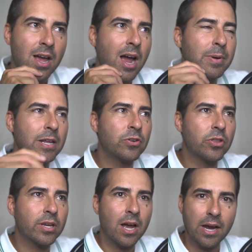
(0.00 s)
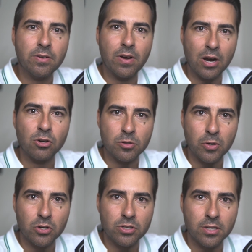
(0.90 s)
I mean, if you're the kind of Irish
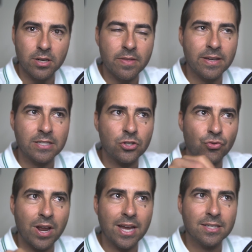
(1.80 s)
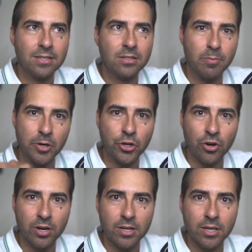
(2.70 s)
person that's attracted to
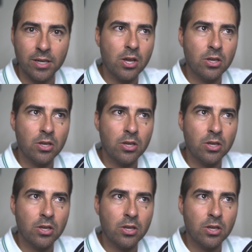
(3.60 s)
modernity,